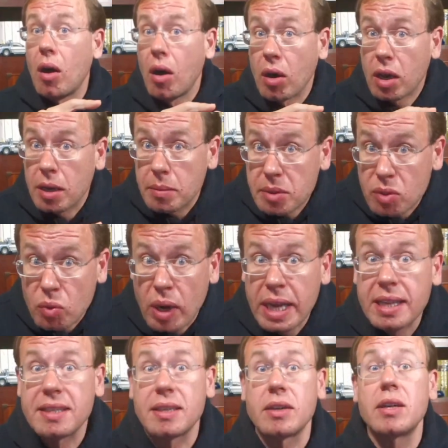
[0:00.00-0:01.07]
Occam's
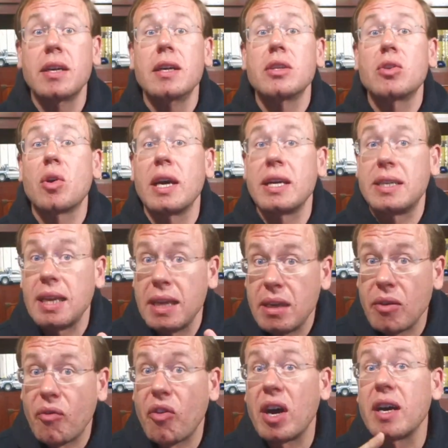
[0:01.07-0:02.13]
razor to
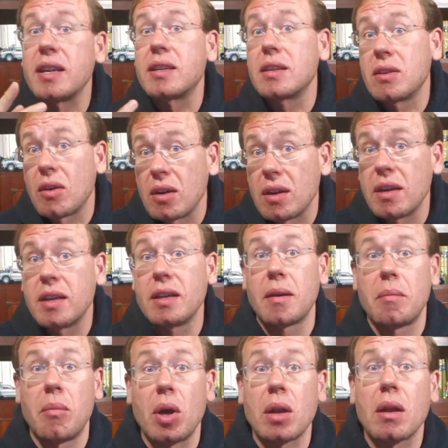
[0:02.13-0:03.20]
identify the nonlinear
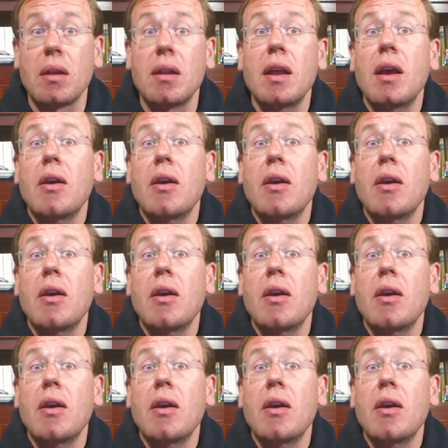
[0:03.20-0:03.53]
model